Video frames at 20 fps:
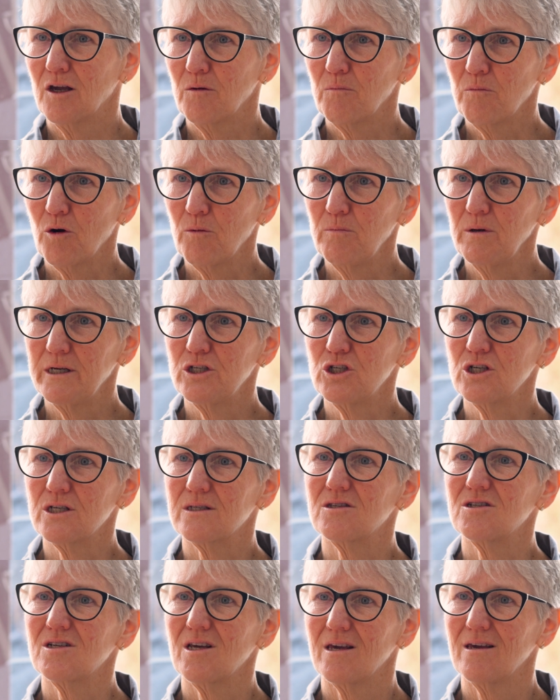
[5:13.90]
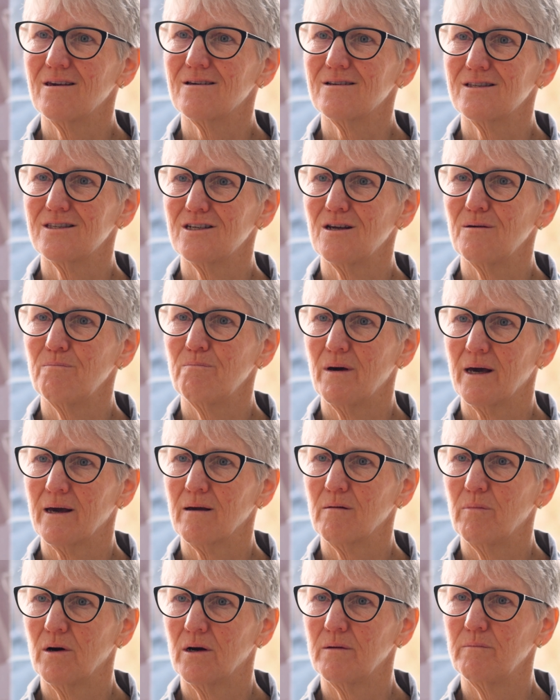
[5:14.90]
can probably just take a step
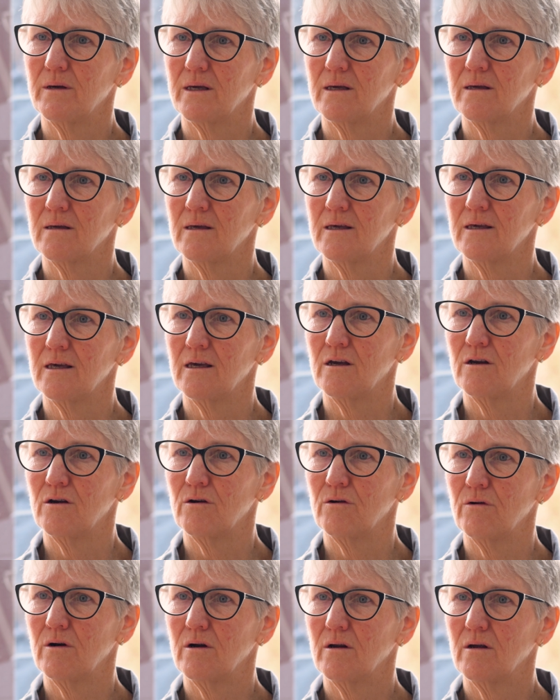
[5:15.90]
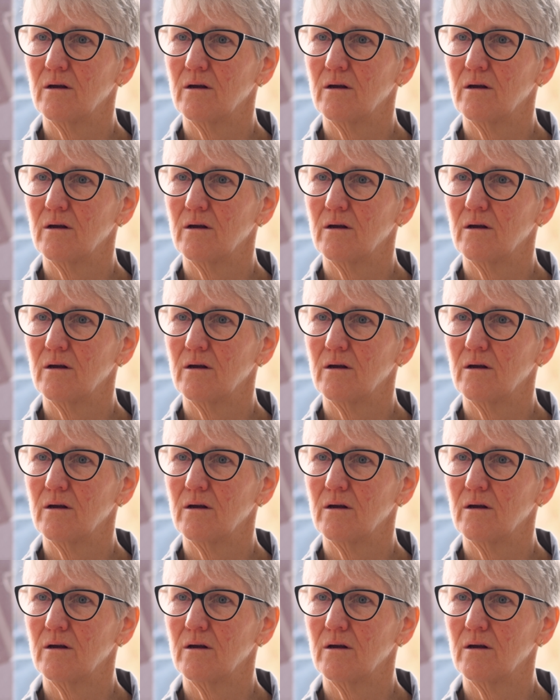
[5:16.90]
back by being here.